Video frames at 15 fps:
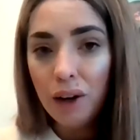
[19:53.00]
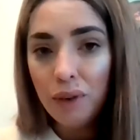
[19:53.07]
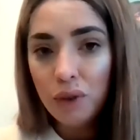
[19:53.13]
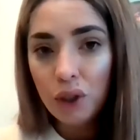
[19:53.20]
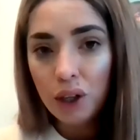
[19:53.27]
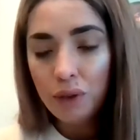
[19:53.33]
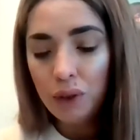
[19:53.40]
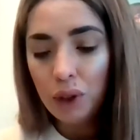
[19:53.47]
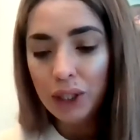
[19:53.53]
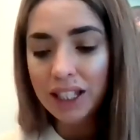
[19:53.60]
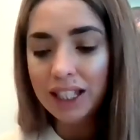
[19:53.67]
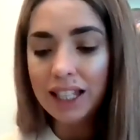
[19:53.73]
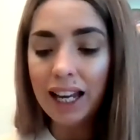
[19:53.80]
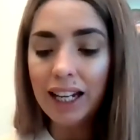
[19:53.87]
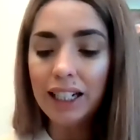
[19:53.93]
A After a few
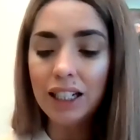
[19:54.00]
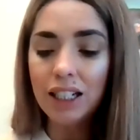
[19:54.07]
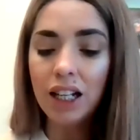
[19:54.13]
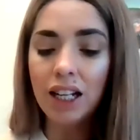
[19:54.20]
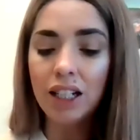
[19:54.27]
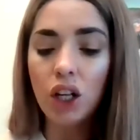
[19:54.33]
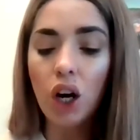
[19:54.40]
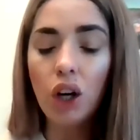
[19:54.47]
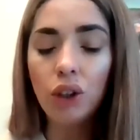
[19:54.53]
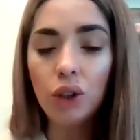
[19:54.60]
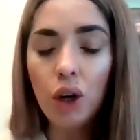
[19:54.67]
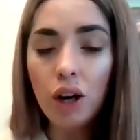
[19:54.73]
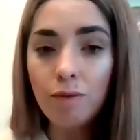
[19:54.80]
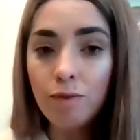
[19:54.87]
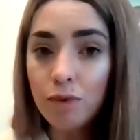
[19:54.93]
silent and
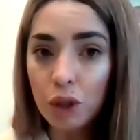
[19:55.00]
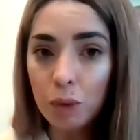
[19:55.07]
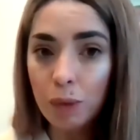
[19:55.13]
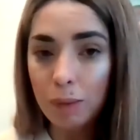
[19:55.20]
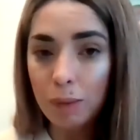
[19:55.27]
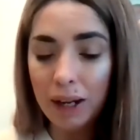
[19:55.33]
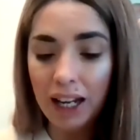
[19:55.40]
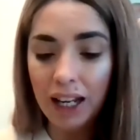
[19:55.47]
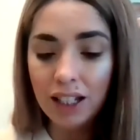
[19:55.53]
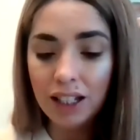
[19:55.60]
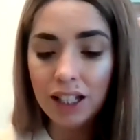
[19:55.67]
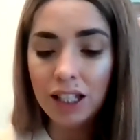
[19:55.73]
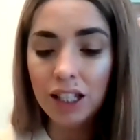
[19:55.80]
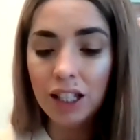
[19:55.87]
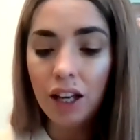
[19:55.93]
uncomfortable
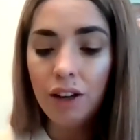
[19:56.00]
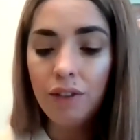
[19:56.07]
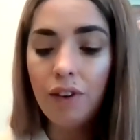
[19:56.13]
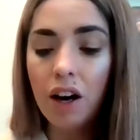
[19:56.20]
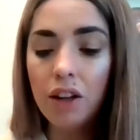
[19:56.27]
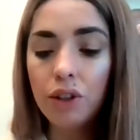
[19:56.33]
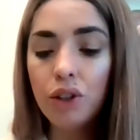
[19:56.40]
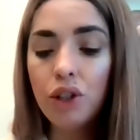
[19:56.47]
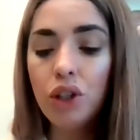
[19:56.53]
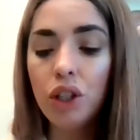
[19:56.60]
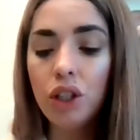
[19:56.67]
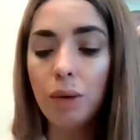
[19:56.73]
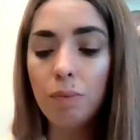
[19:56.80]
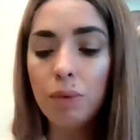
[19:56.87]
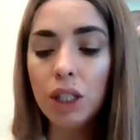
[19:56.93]
minutes, Father
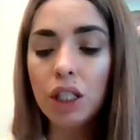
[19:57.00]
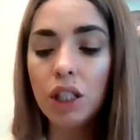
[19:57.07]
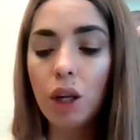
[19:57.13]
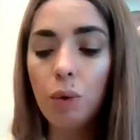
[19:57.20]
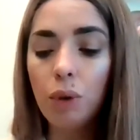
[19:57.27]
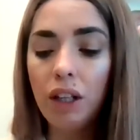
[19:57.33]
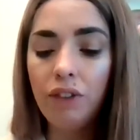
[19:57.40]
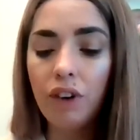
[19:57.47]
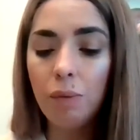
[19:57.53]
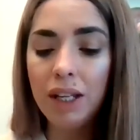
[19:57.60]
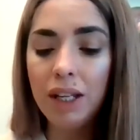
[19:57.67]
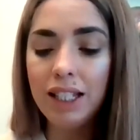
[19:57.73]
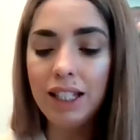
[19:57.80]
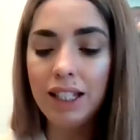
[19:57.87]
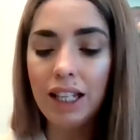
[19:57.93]
stood up slowly from
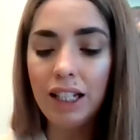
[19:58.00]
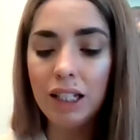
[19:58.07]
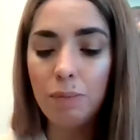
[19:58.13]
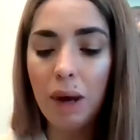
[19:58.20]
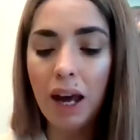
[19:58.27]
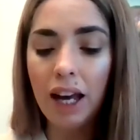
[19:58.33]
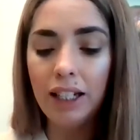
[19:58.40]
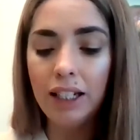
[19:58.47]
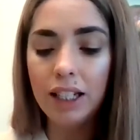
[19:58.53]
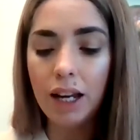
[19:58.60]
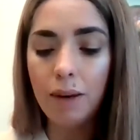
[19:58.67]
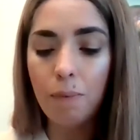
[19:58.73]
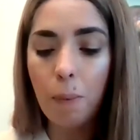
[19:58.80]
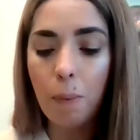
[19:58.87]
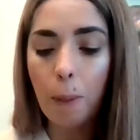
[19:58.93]
his seat behind
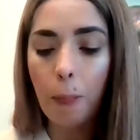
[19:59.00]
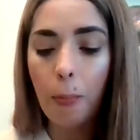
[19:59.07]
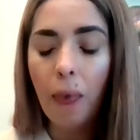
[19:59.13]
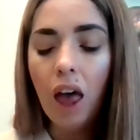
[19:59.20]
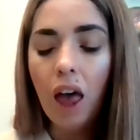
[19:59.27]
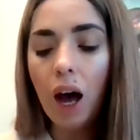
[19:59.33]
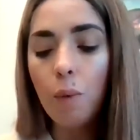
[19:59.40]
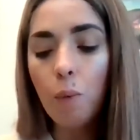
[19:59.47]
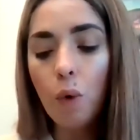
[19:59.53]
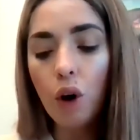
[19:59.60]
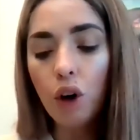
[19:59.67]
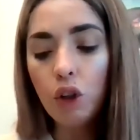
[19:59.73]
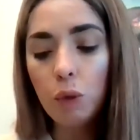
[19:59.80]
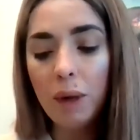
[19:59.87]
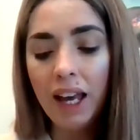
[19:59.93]
him and
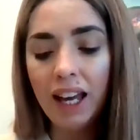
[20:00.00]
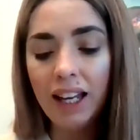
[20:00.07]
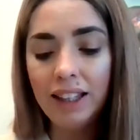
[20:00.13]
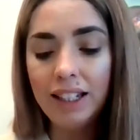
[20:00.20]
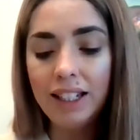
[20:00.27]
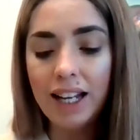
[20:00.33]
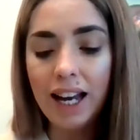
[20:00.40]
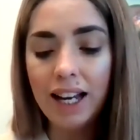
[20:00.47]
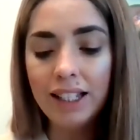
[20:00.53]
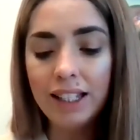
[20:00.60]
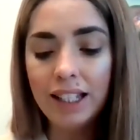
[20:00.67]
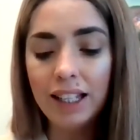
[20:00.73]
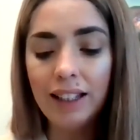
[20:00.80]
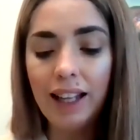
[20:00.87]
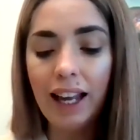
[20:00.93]
walked behind the desk,
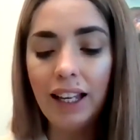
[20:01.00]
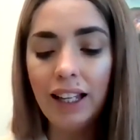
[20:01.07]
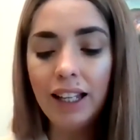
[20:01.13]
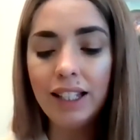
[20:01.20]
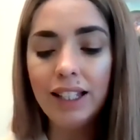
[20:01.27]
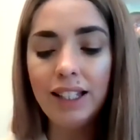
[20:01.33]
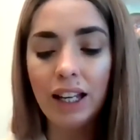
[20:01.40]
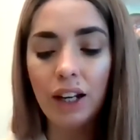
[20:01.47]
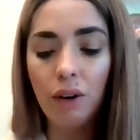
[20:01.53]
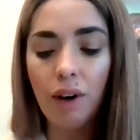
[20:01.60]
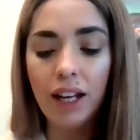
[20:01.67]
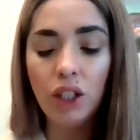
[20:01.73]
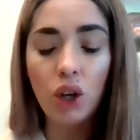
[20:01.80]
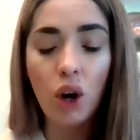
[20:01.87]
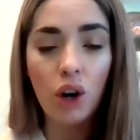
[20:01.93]
laying his
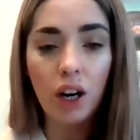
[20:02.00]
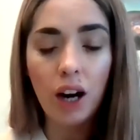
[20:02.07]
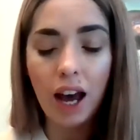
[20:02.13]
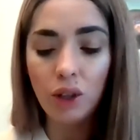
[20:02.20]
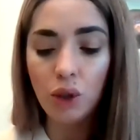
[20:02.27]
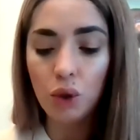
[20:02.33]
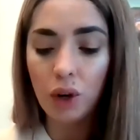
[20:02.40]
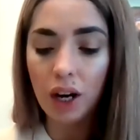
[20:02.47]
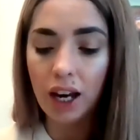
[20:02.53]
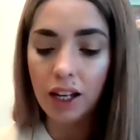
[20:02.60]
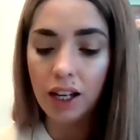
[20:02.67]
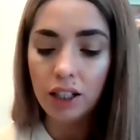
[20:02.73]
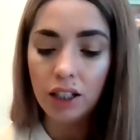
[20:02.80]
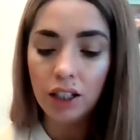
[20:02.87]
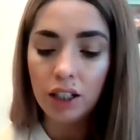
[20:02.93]
cigarette on an ashtray.